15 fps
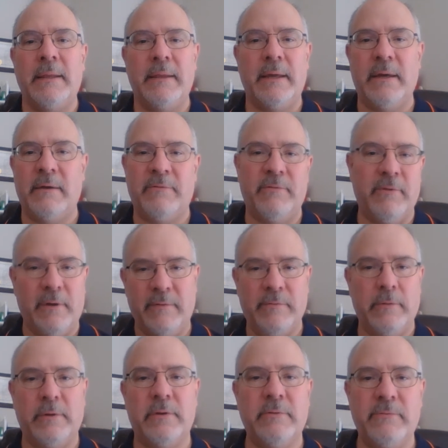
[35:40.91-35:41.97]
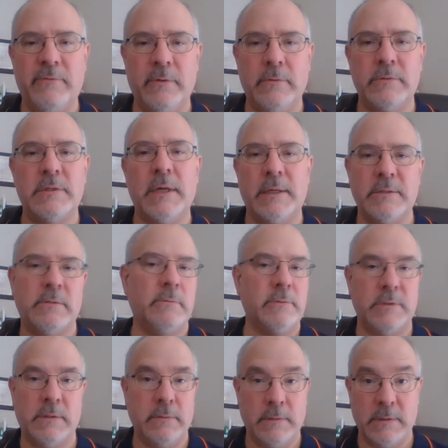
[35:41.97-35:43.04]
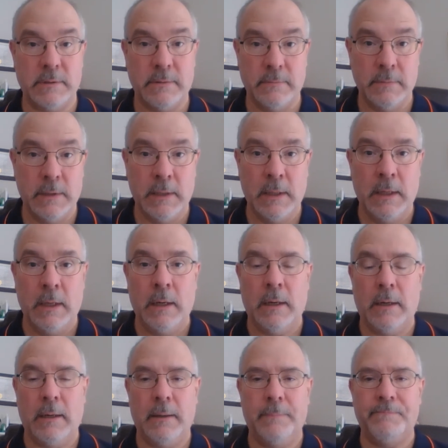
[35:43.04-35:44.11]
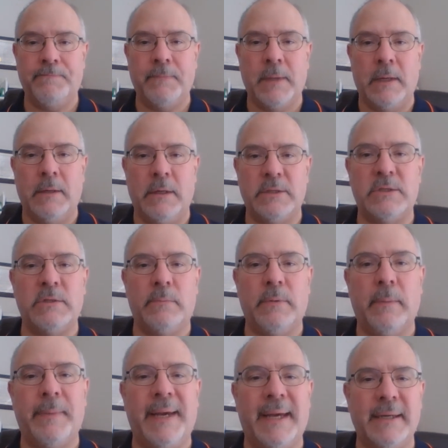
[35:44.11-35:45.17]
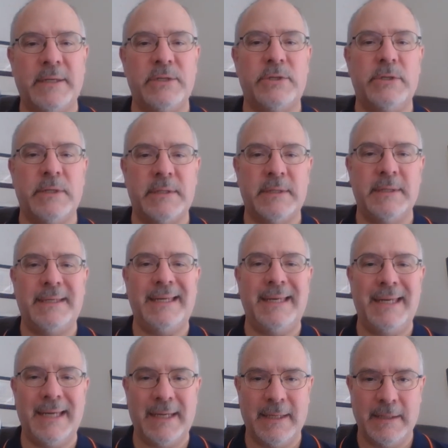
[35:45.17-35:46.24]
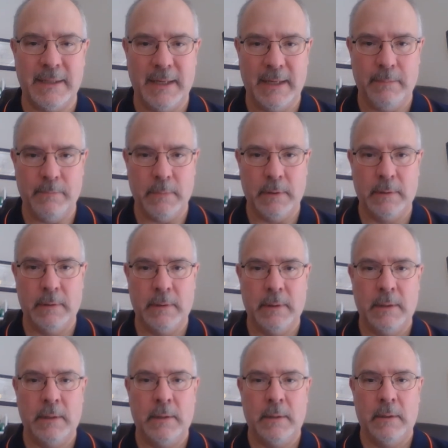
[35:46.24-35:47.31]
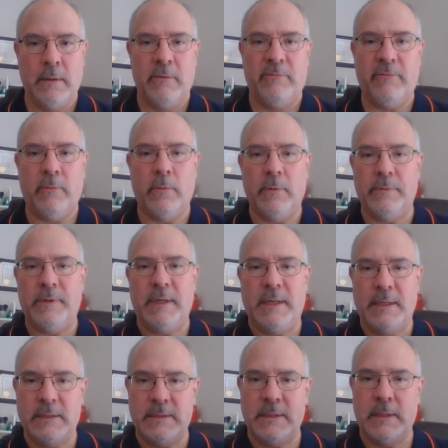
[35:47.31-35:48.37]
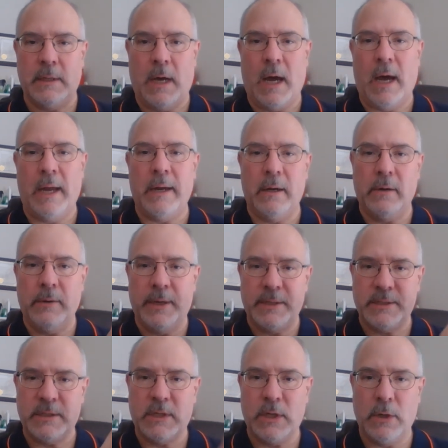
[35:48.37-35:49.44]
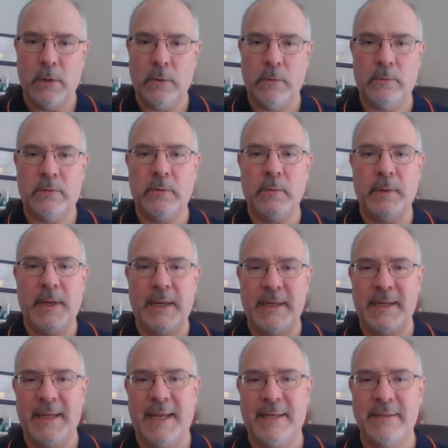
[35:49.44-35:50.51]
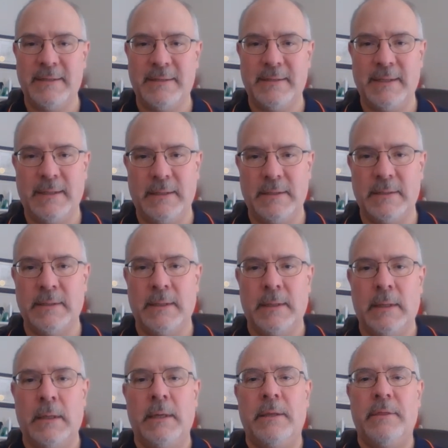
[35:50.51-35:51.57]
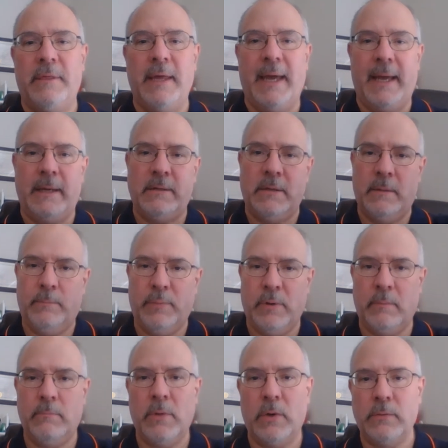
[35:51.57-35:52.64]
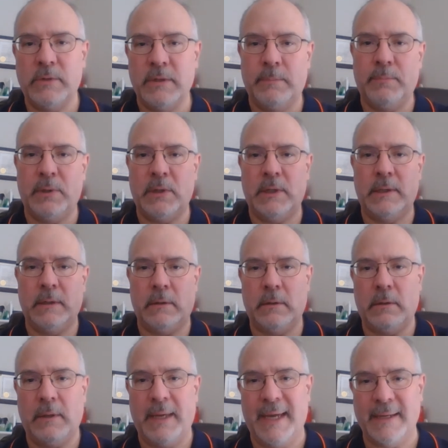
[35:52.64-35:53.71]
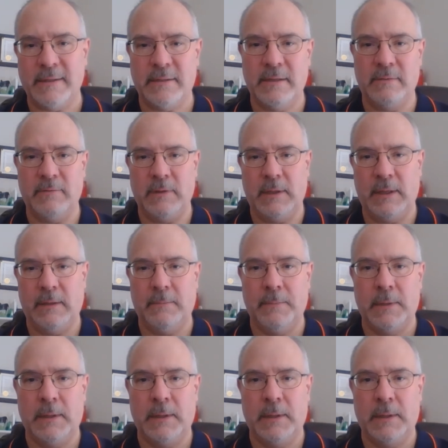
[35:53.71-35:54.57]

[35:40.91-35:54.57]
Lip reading: they have forever confused high school students. A super PAC is just a nickname for these IRS code created entities that promote political activity.